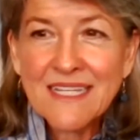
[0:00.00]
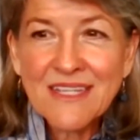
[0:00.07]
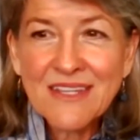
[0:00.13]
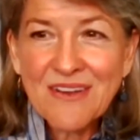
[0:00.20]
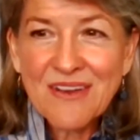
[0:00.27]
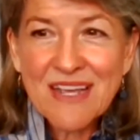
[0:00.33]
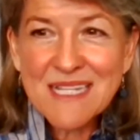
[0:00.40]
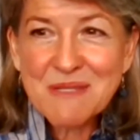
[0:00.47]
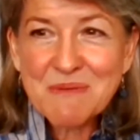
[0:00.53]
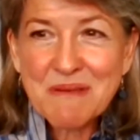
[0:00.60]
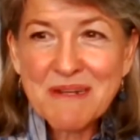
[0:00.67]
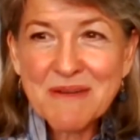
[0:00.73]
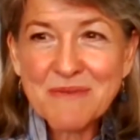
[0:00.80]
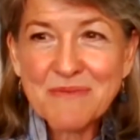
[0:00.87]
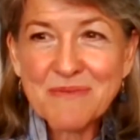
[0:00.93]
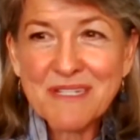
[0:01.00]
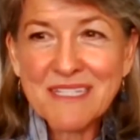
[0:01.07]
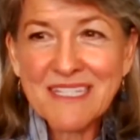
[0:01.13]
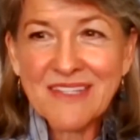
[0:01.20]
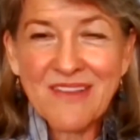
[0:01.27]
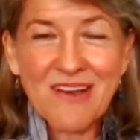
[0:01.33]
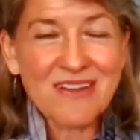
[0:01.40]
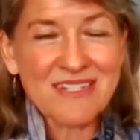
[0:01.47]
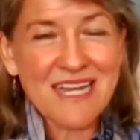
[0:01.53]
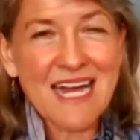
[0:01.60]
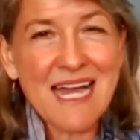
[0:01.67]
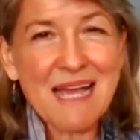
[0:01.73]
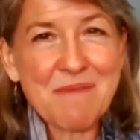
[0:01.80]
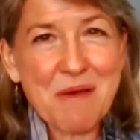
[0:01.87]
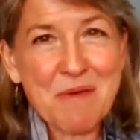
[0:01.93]
it's been a really long
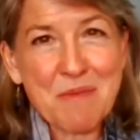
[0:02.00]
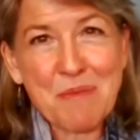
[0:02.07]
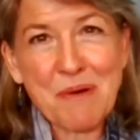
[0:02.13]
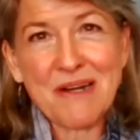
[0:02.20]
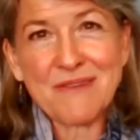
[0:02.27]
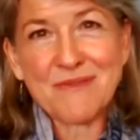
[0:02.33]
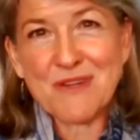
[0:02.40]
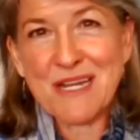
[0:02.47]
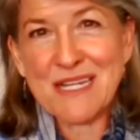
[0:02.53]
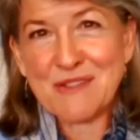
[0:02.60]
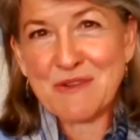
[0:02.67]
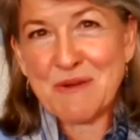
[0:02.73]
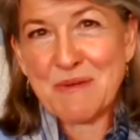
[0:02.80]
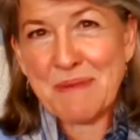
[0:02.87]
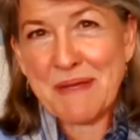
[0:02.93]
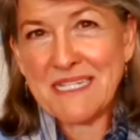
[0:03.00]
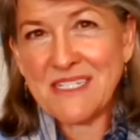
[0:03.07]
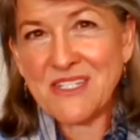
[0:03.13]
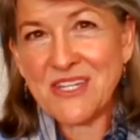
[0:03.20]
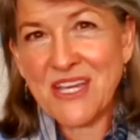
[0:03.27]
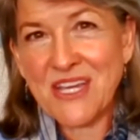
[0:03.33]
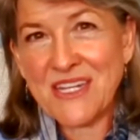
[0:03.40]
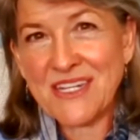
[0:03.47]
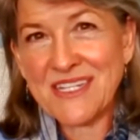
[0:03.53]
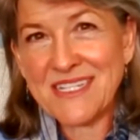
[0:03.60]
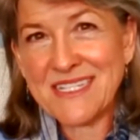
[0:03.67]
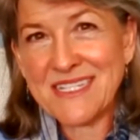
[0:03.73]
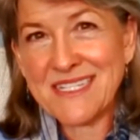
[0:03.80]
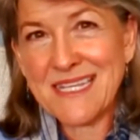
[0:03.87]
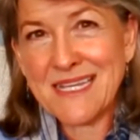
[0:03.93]
time. I've been part of transformation
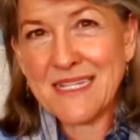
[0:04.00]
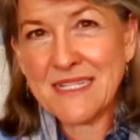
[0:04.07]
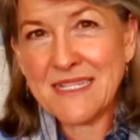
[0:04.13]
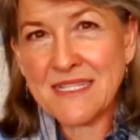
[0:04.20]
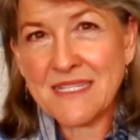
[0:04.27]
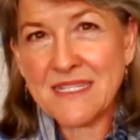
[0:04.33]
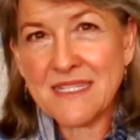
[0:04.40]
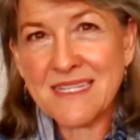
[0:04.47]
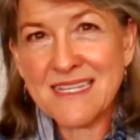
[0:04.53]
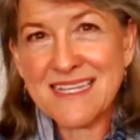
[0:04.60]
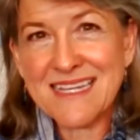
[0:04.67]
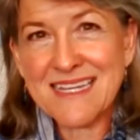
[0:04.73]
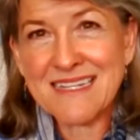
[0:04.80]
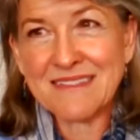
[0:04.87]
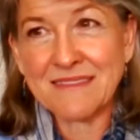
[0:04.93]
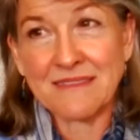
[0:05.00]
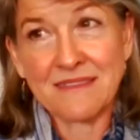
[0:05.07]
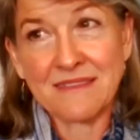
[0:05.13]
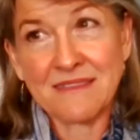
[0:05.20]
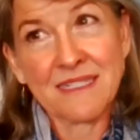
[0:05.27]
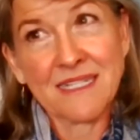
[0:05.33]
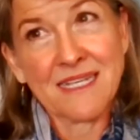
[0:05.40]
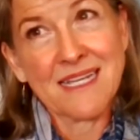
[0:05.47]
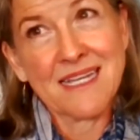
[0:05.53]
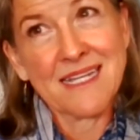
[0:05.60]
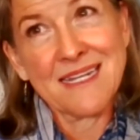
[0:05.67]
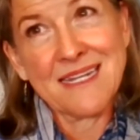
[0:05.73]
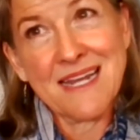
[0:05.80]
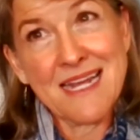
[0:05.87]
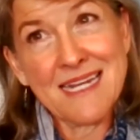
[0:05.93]
since
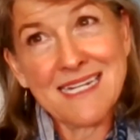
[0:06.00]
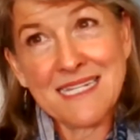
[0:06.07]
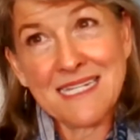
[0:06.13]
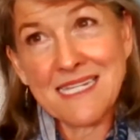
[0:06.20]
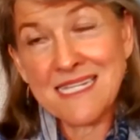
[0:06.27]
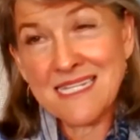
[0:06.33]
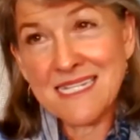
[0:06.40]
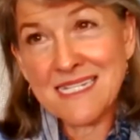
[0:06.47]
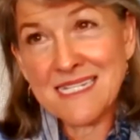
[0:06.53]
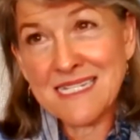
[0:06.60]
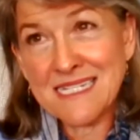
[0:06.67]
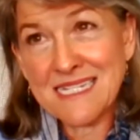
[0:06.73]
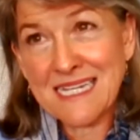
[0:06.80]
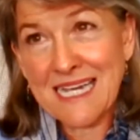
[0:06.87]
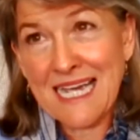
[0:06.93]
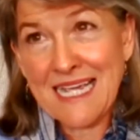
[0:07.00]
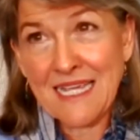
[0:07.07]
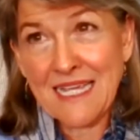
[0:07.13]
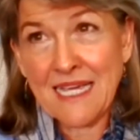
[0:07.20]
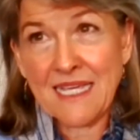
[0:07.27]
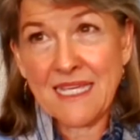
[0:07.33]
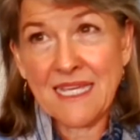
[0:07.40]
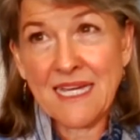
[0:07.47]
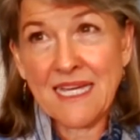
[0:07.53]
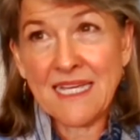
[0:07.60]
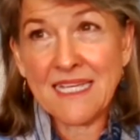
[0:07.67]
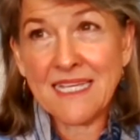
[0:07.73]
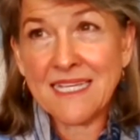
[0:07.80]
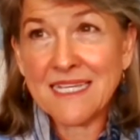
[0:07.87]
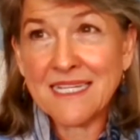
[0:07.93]

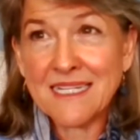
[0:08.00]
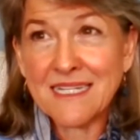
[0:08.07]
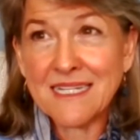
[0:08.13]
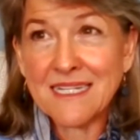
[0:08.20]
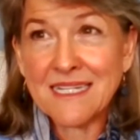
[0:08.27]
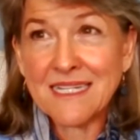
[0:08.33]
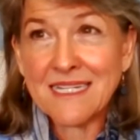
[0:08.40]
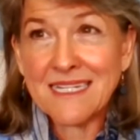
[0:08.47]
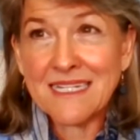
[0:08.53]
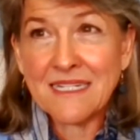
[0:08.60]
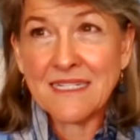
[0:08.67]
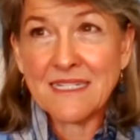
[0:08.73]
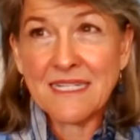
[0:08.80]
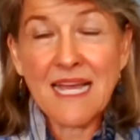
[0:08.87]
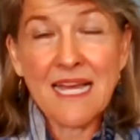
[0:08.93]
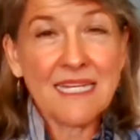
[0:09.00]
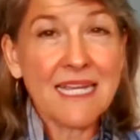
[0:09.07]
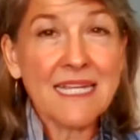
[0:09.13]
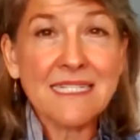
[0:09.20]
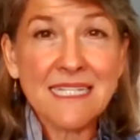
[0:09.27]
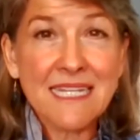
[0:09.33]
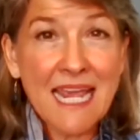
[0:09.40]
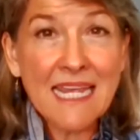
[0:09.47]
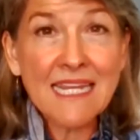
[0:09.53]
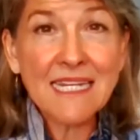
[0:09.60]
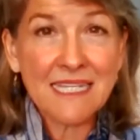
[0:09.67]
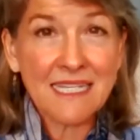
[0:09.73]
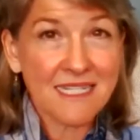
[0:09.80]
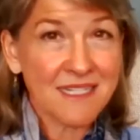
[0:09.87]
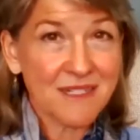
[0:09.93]

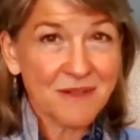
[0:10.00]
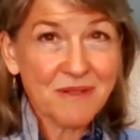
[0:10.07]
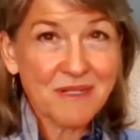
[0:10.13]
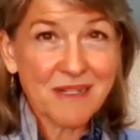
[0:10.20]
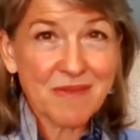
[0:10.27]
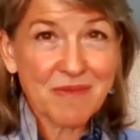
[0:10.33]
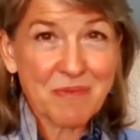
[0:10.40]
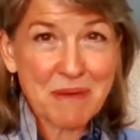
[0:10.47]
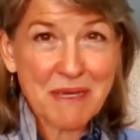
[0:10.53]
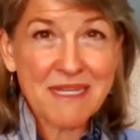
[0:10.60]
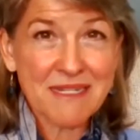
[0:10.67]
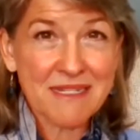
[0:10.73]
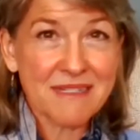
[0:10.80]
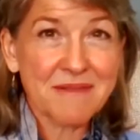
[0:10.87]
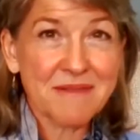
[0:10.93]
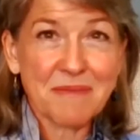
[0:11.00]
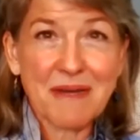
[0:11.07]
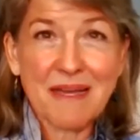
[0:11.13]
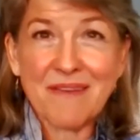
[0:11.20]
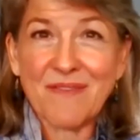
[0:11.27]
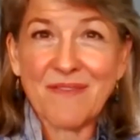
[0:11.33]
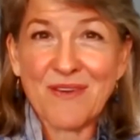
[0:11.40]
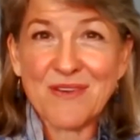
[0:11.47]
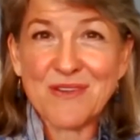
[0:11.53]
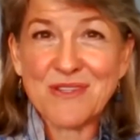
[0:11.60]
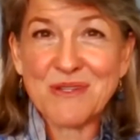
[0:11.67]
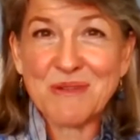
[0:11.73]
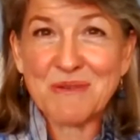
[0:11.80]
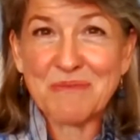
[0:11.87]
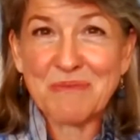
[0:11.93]
1980 would have been my
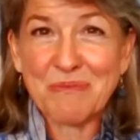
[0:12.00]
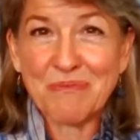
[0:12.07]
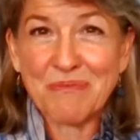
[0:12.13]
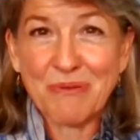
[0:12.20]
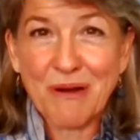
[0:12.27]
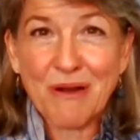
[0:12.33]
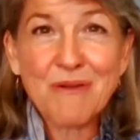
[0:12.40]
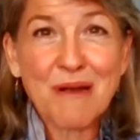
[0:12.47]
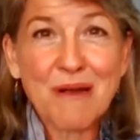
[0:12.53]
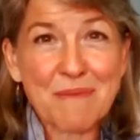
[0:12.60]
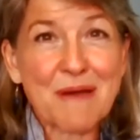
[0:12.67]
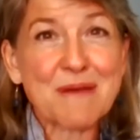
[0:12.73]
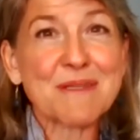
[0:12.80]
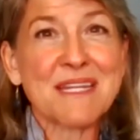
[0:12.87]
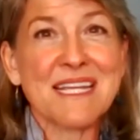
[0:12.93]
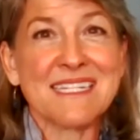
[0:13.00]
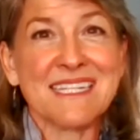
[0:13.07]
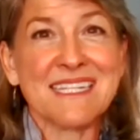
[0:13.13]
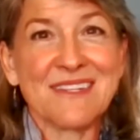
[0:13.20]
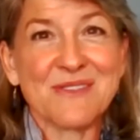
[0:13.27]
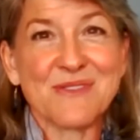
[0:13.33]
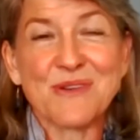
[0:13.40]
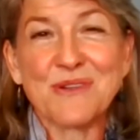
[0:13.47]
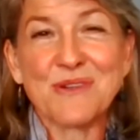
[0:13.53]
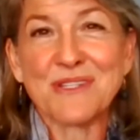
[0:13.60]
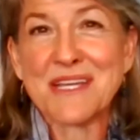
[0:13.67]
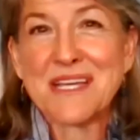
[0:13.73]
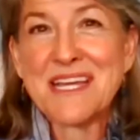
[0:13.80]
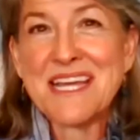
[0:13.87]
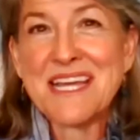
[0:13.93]
first program. I was 19 years old.
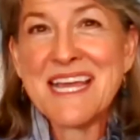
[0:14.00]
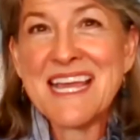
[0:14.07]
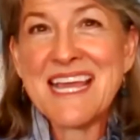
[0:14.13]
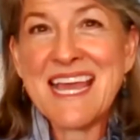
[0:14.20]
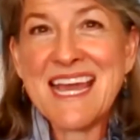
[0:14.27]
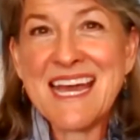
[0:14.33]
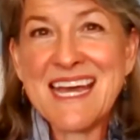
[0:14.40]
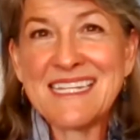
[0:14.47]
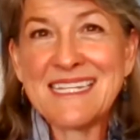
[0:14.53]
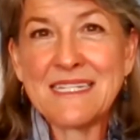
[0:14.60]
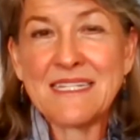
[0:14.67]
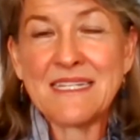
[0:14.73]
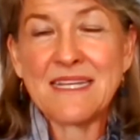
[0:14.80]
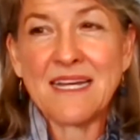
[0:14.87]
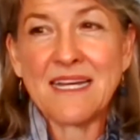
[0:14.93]
And